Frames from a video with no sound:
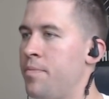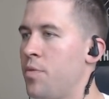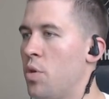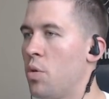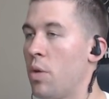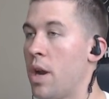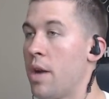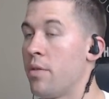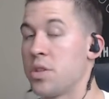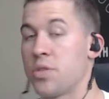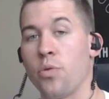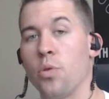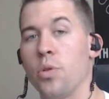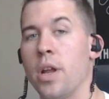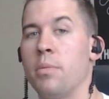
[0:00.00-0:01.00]
or whatever its
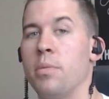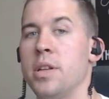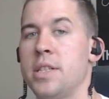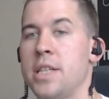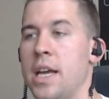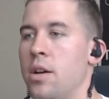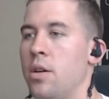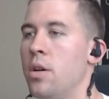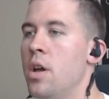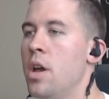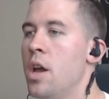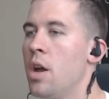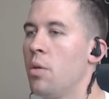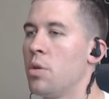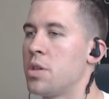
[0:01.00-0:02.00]
full name would entail,
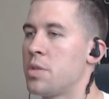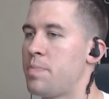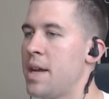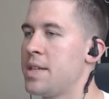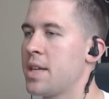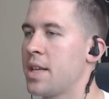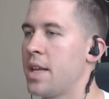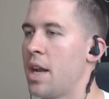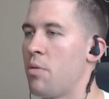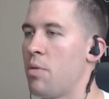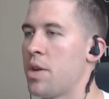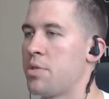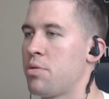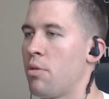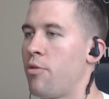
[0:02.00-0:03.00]
was basically a
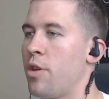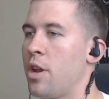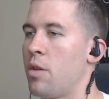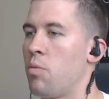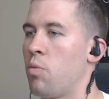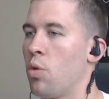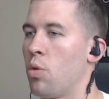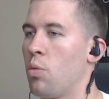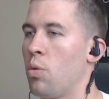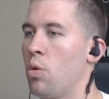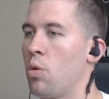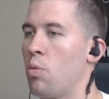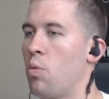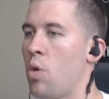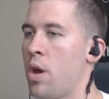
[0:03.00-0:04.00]
retrofitted World
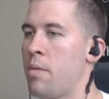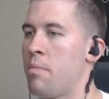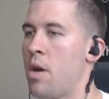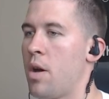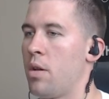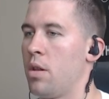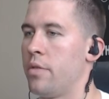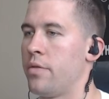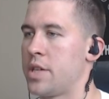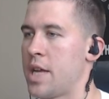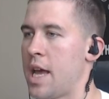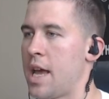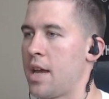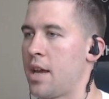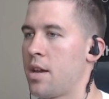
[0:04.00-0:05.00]
War I model of a
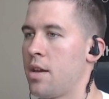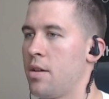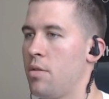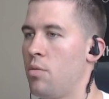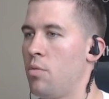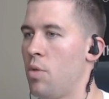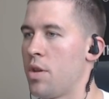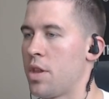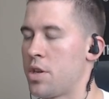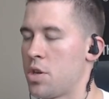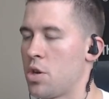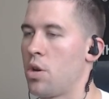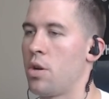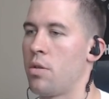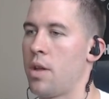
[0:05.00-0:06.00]
tank with a
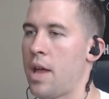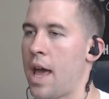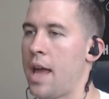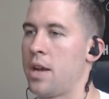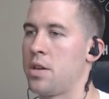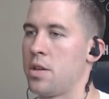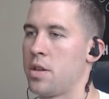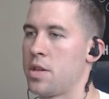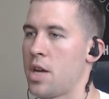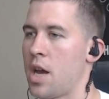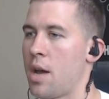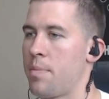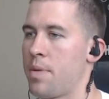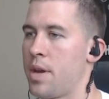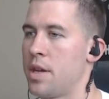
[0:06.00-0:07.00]
turret added to the
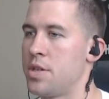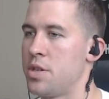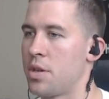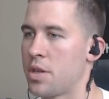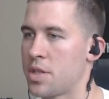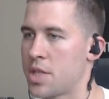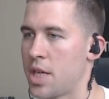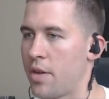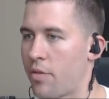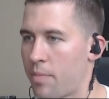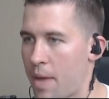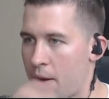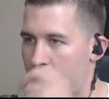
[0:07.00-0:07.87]
top, as you can see from that